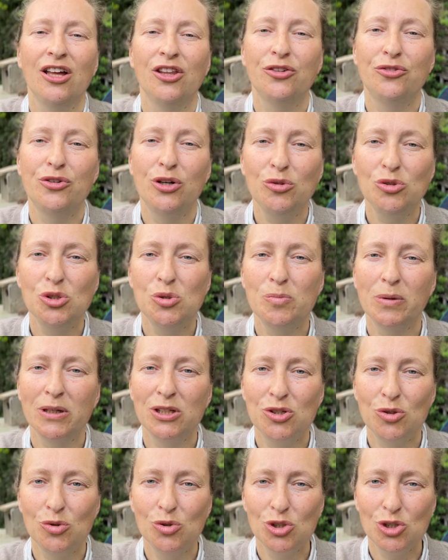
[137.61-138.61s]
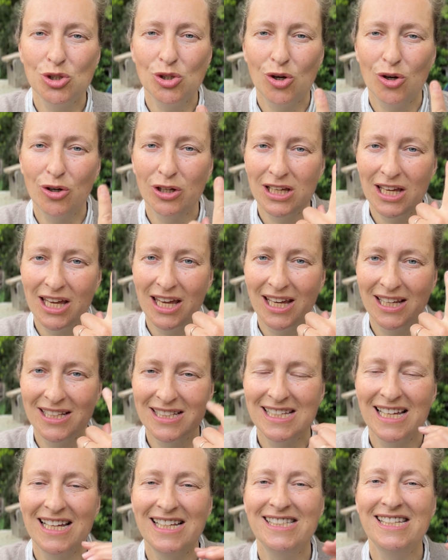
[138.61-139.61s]
the rose produces long
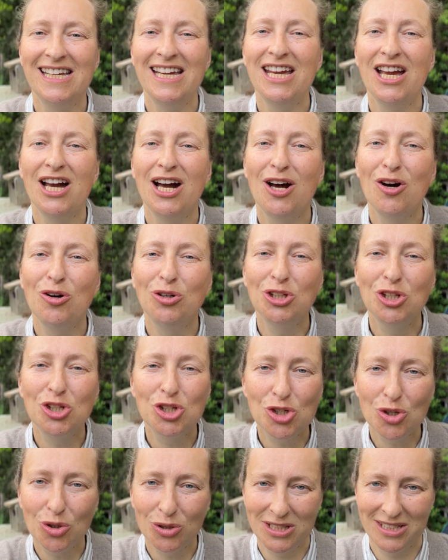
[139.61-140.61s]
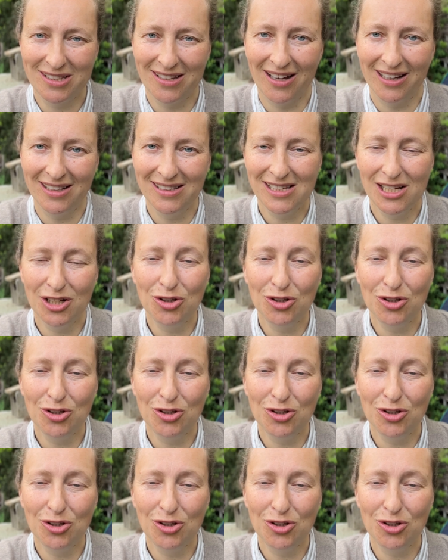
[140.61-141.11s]
canes, and they are on a short side.